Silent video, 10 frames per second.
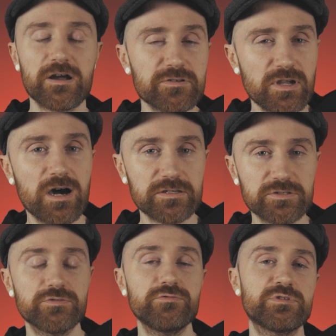are not
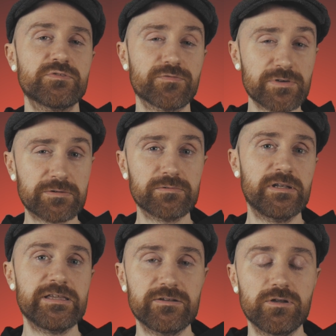used
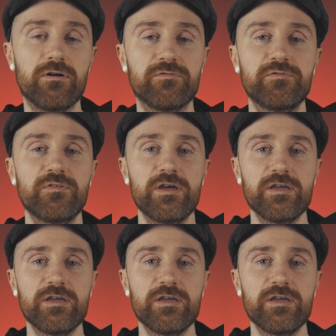frequently enough